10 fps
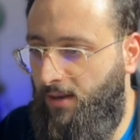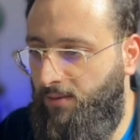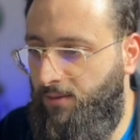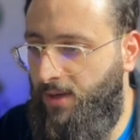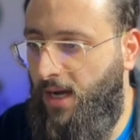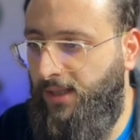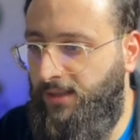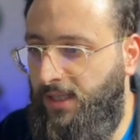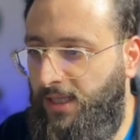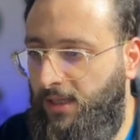the
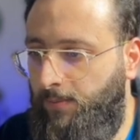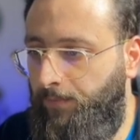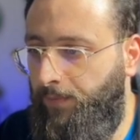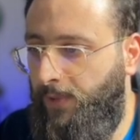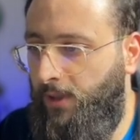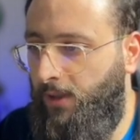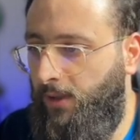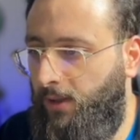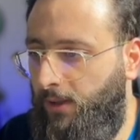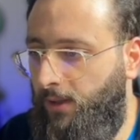ID
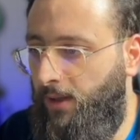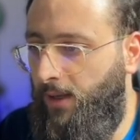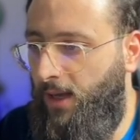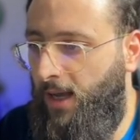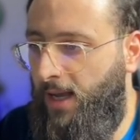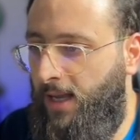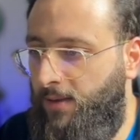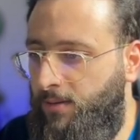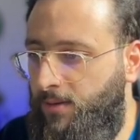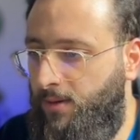
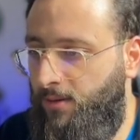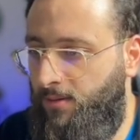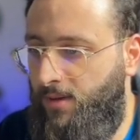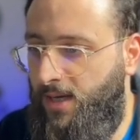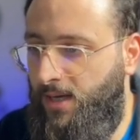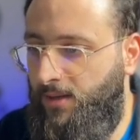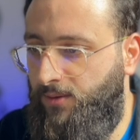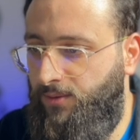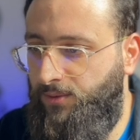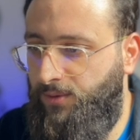and the
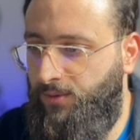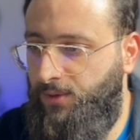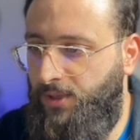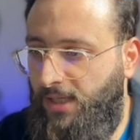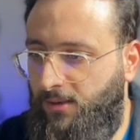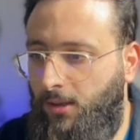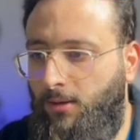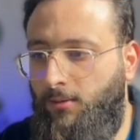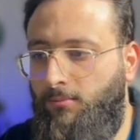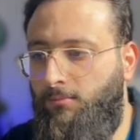title.
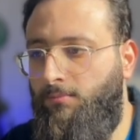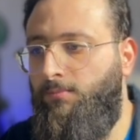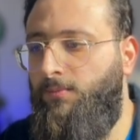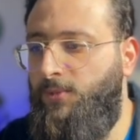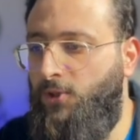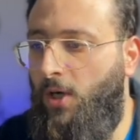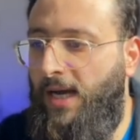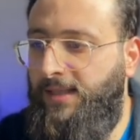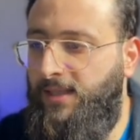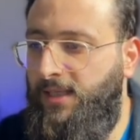So
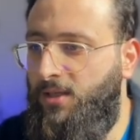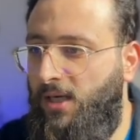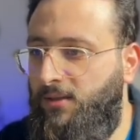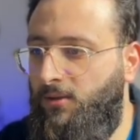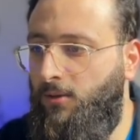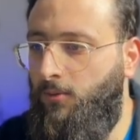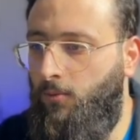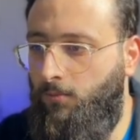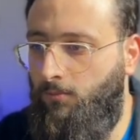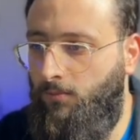ID title
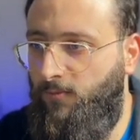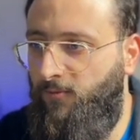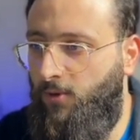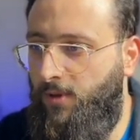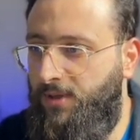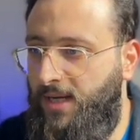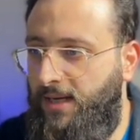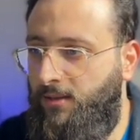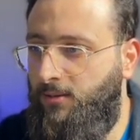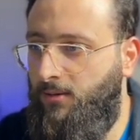for the
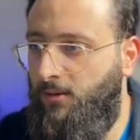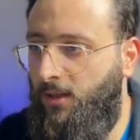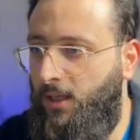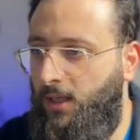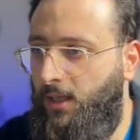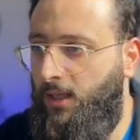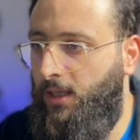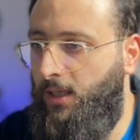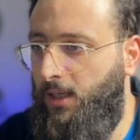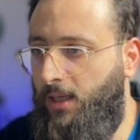tenant.
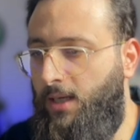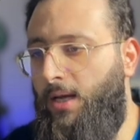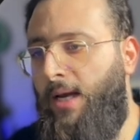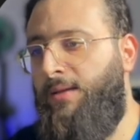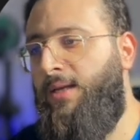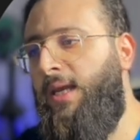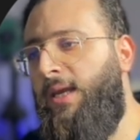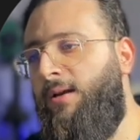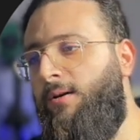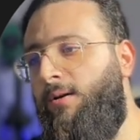And here,